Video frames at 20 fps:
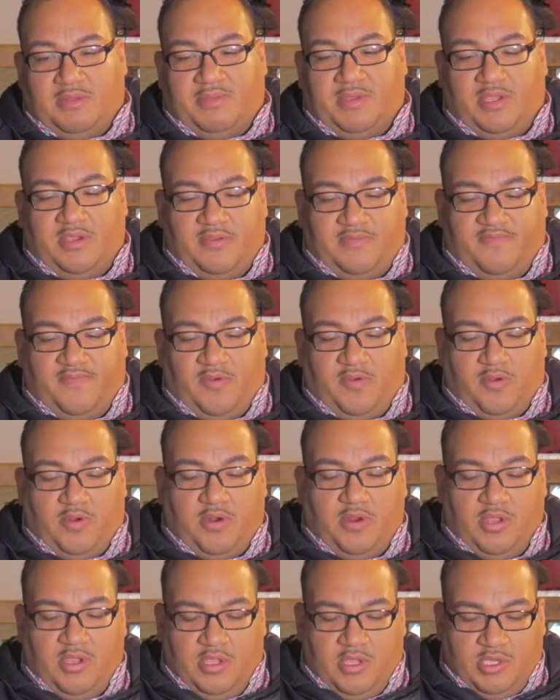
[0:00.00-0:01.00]
to be good for,
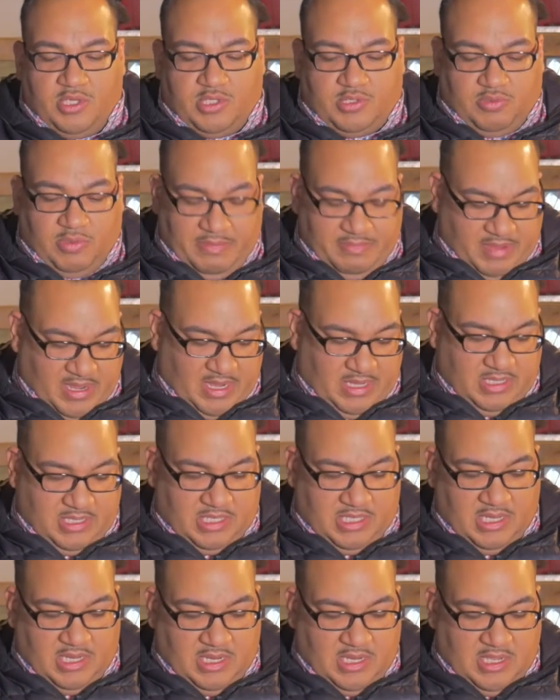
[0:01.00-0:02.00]
swim baits.